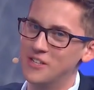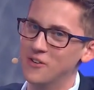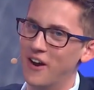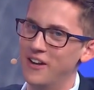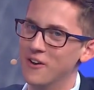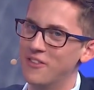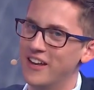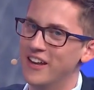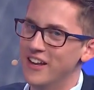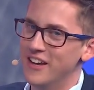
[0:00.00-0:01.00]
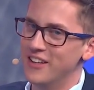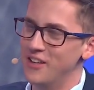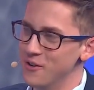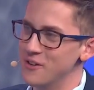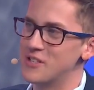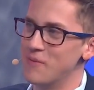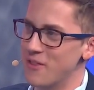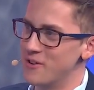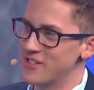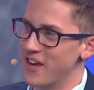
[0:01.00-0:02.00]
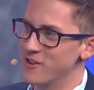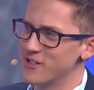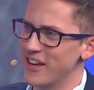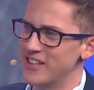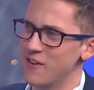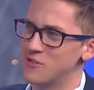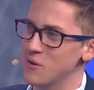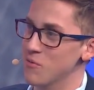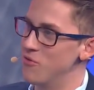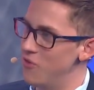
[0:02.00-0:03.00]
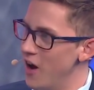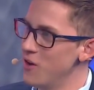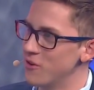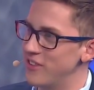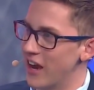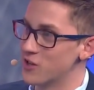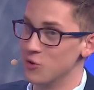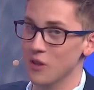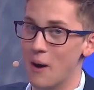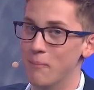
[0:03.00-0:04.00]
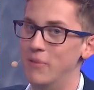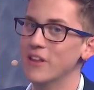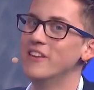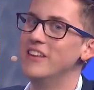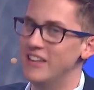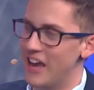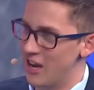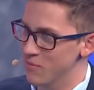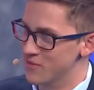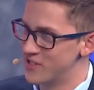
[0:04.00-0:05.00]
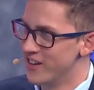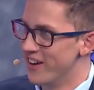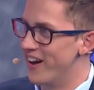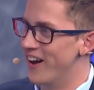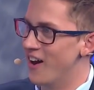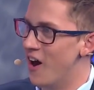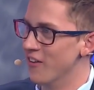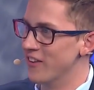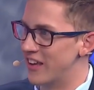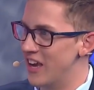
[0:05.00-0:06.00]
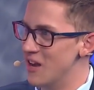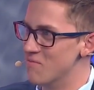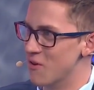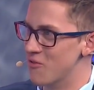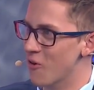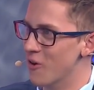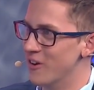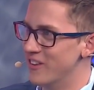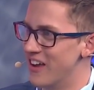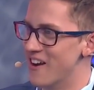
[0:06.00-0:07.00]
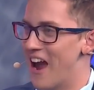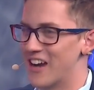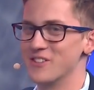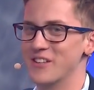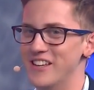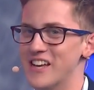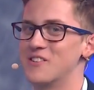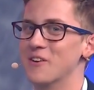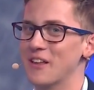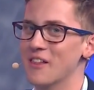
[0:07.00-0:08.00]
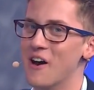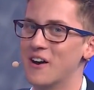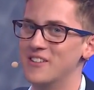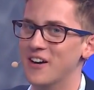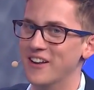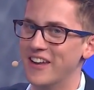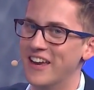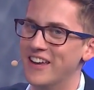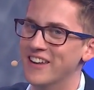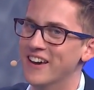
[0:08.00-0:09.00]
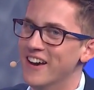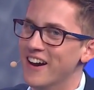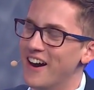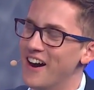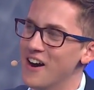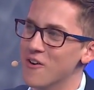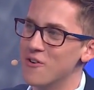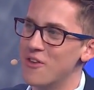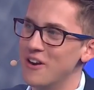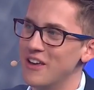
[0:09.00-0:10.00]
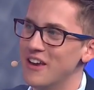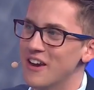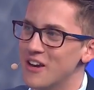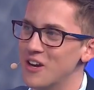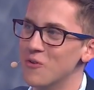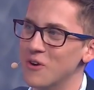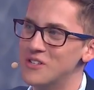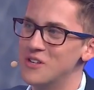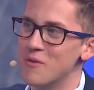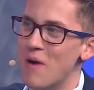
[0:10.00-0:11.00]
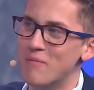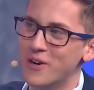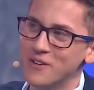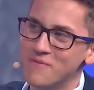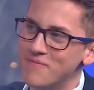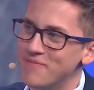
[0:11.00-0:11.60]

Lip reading: too, I know that you and some other designers like to have some fun with the actual ability names on the kit before they're actually necessarily locked on in. Were there any good ones you remember?